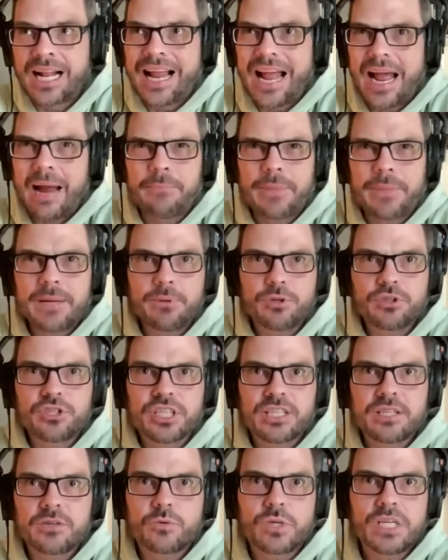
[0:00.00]
And people
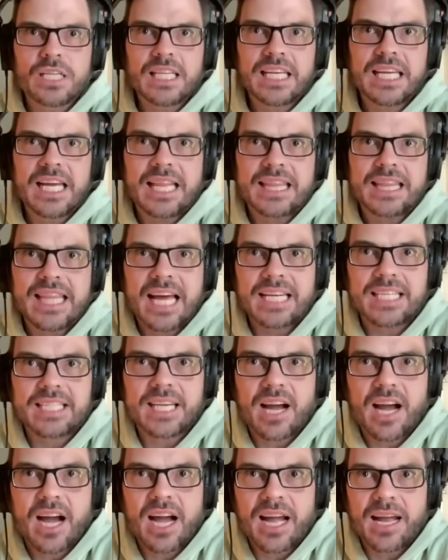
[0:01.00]
didn't really at that
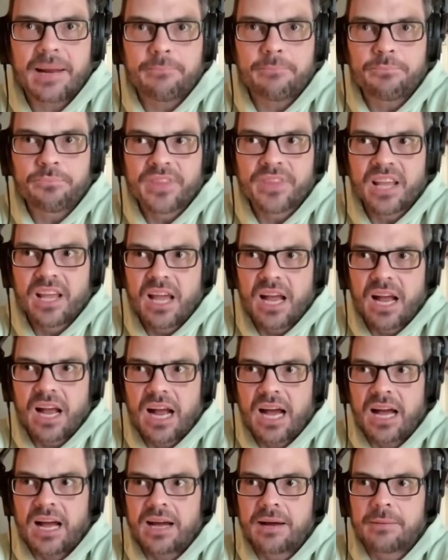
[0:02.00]
time
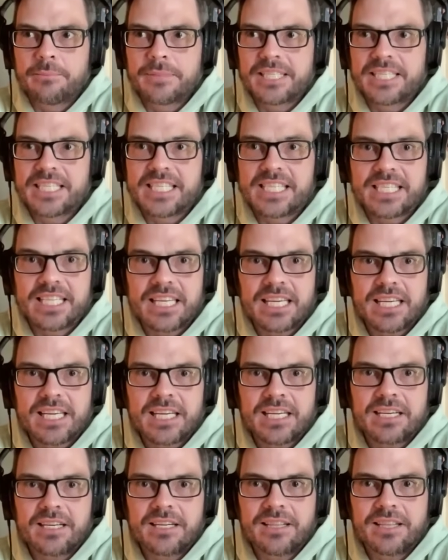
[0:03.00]

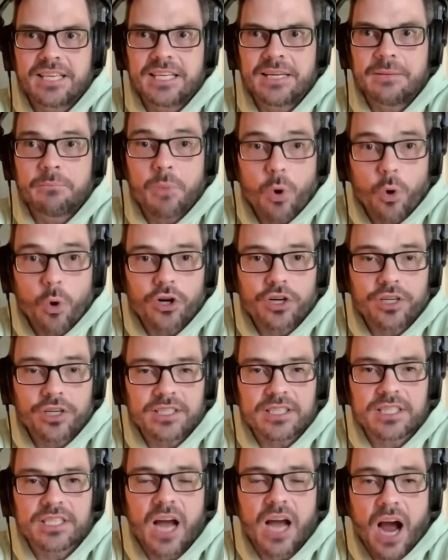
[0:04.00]
see the
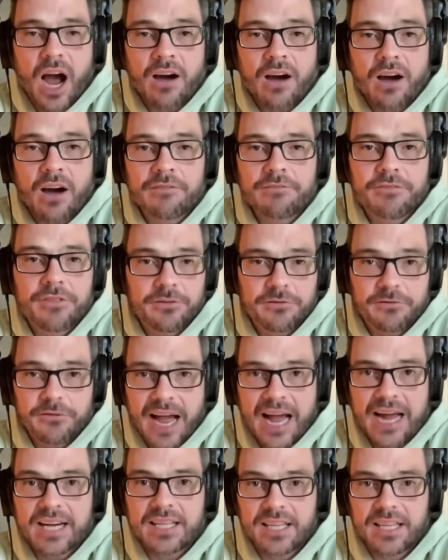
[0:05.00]
importance of the
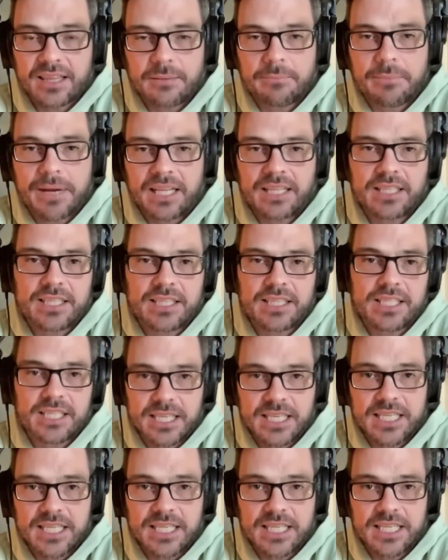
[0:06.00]
fact that the
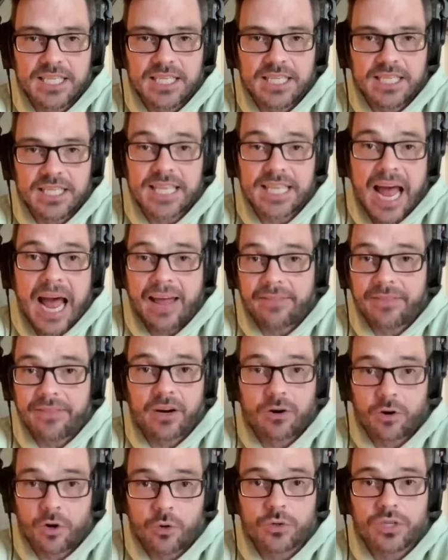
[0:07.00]
Palestinians had their
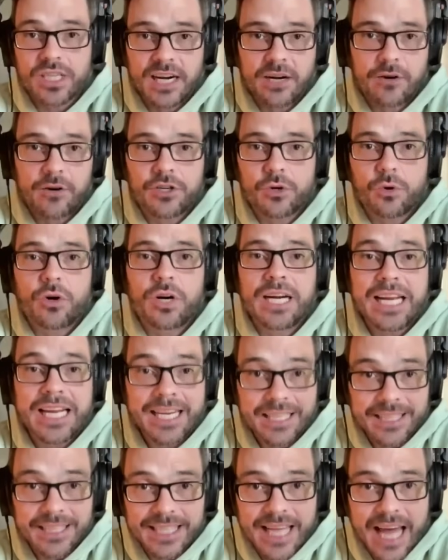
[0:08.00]
own territory. It
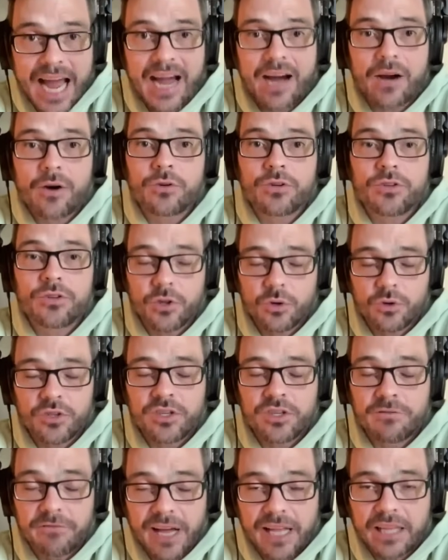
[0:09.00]
allowed the
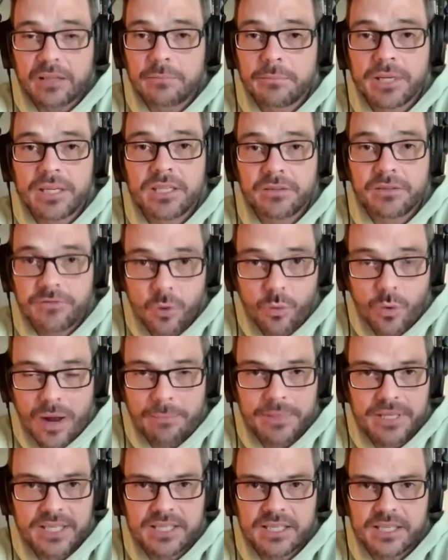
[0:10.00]
development of the
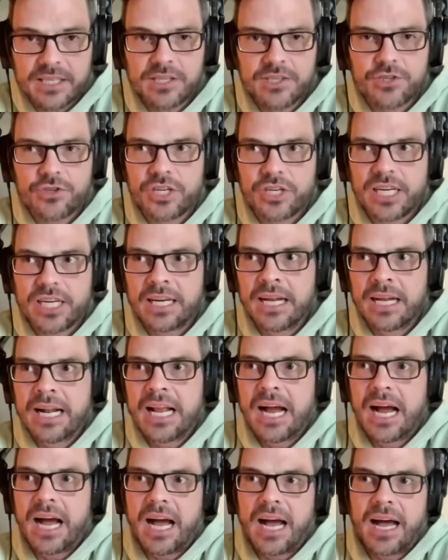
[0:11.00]
weapons industry.
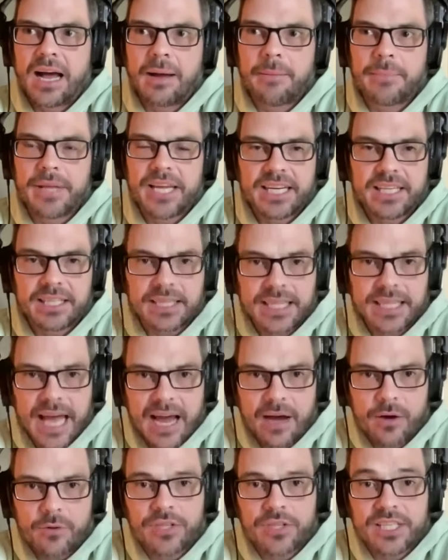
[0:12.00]
It
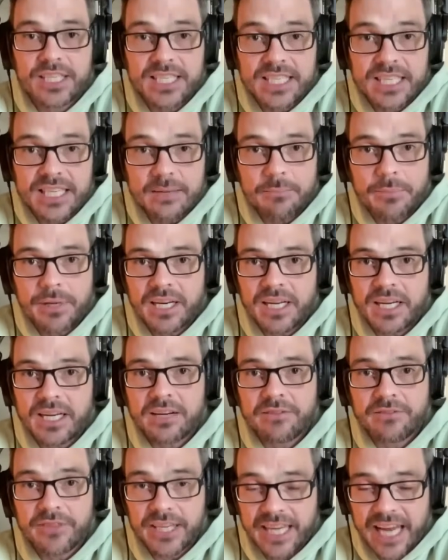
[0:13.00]
allowed the deepening
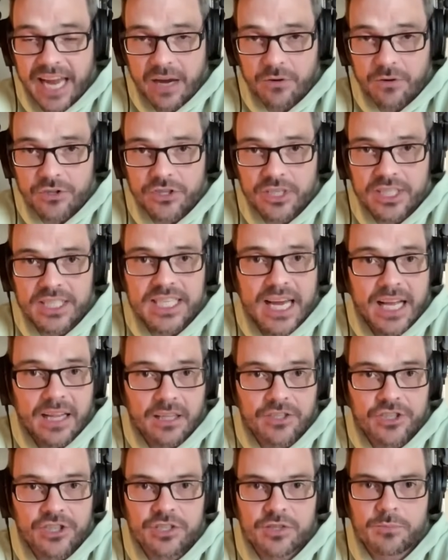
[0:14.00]
of the
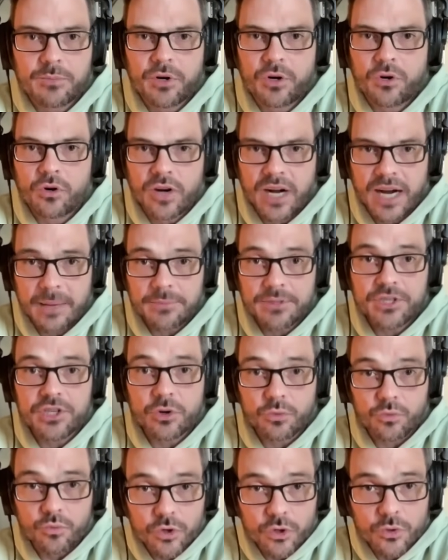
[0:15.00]
counterintelligence programs to
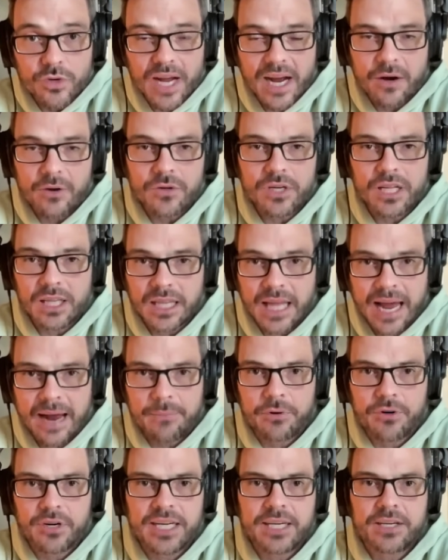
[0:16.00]
root out
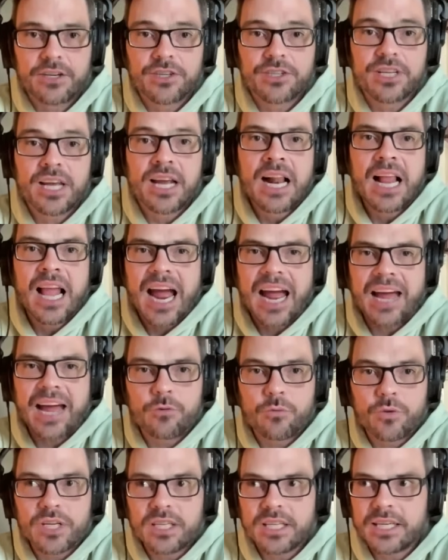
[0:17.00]
collaborators. And
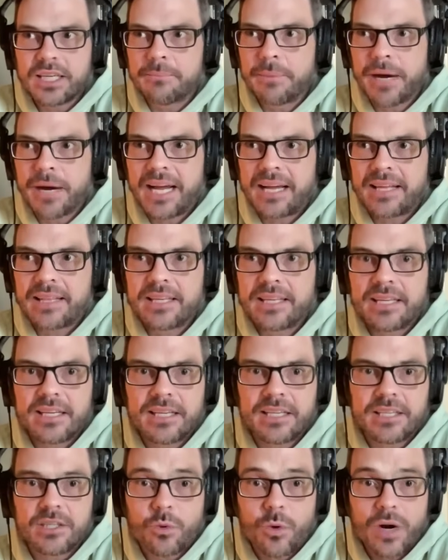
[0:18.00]
really, by
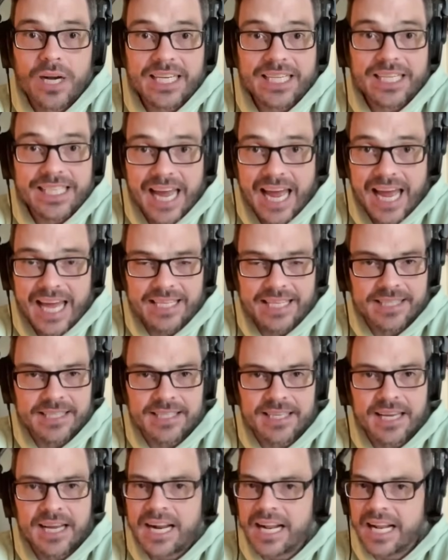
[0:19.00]
the 2010s,
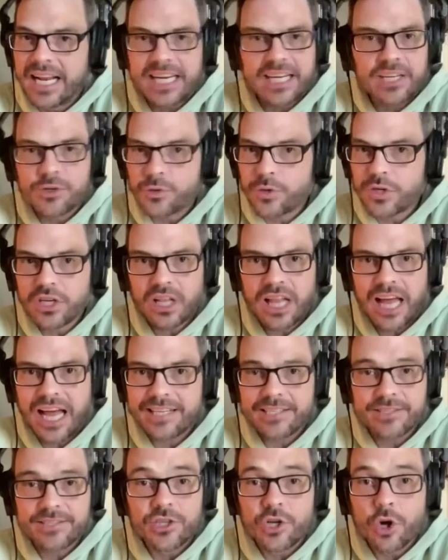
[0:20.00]
Israel
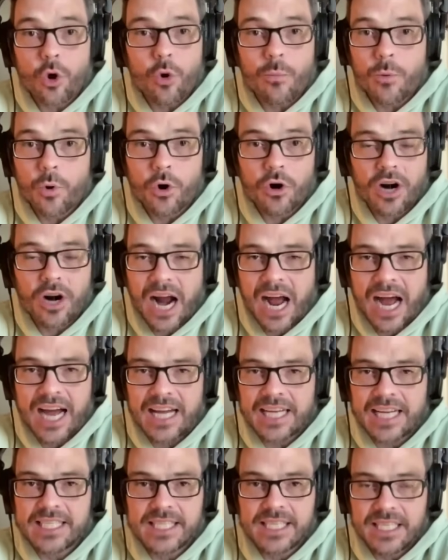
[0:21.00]
has no more
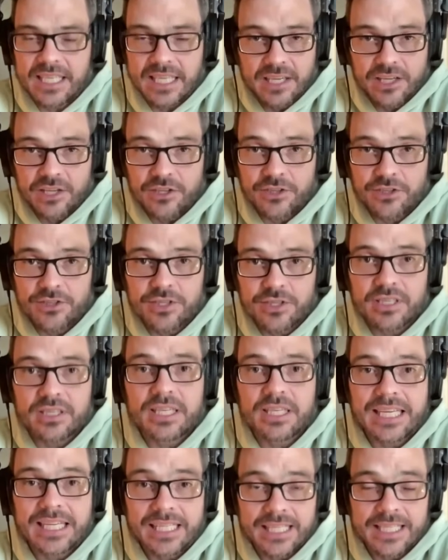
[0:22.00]
eyes and ears
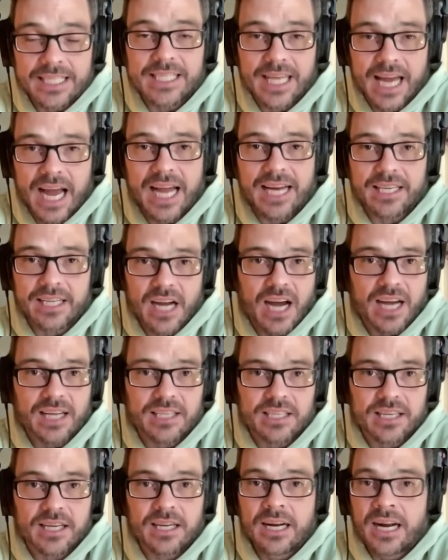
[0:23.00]
inside
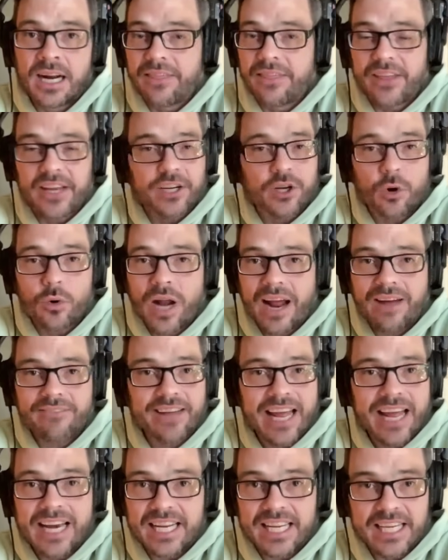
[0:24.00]
Gaza. They don't
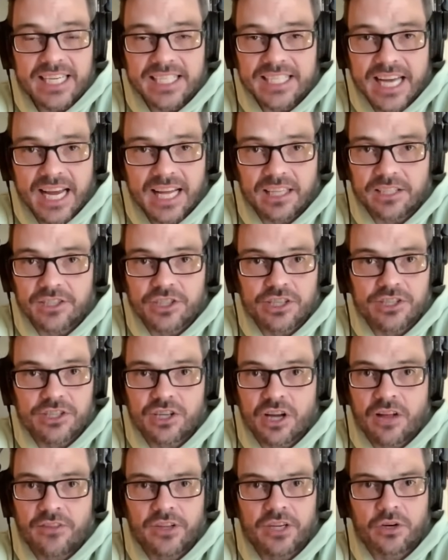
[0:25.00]
have any intelligence
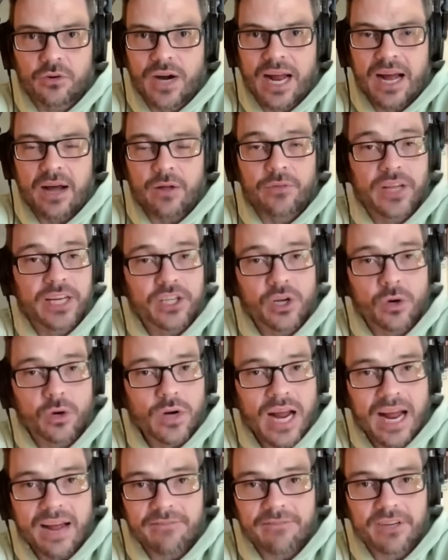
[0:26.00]
on the ground. They don't
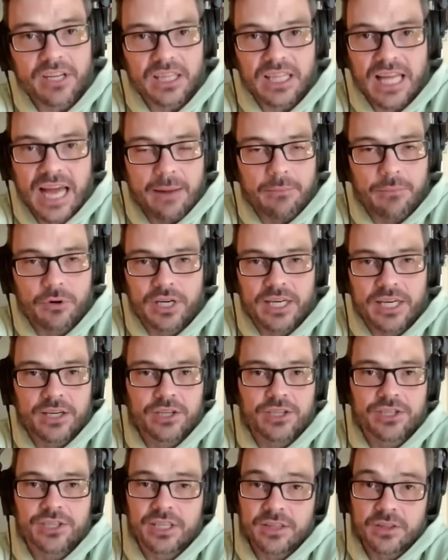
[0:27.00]
have
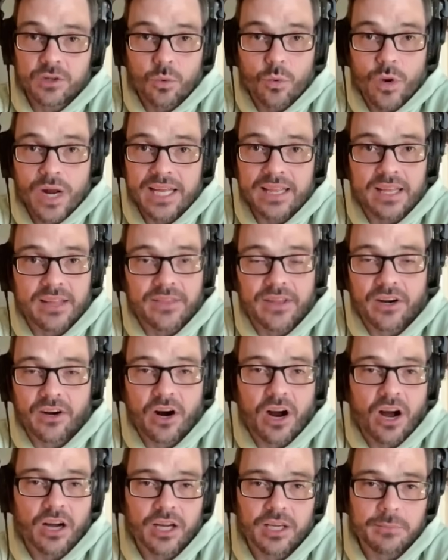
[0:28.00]
collaborators in the way that their
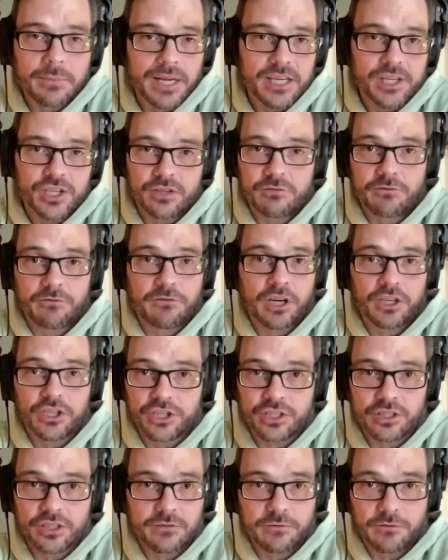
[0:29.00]
occupation
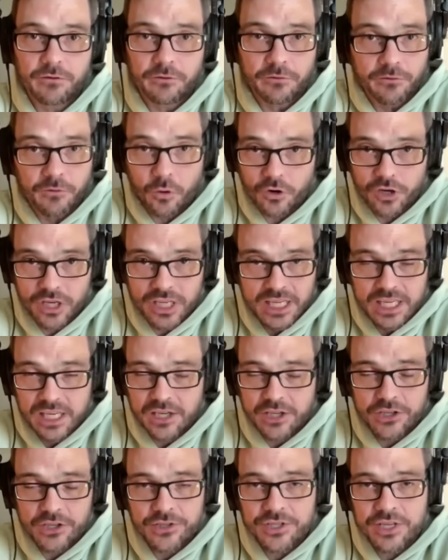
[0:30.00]
functioned for 40
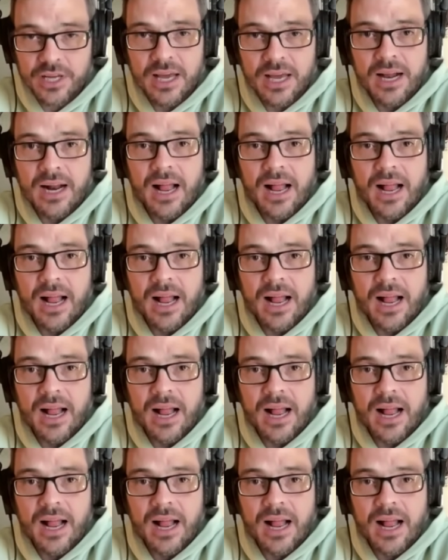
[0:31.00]
years.